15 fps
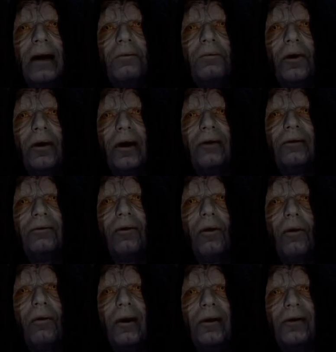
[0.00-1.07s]
I'm looking
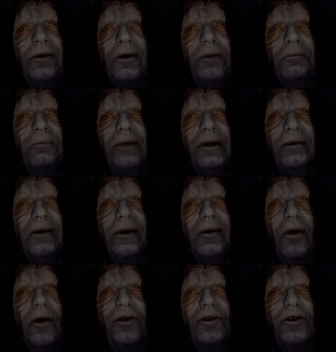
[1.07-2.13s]
forward to
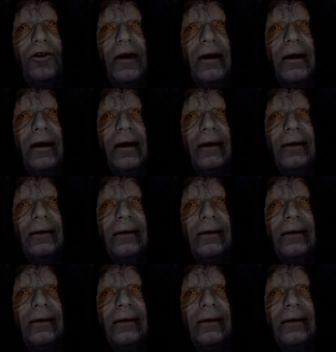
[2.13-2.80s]
completing your trick.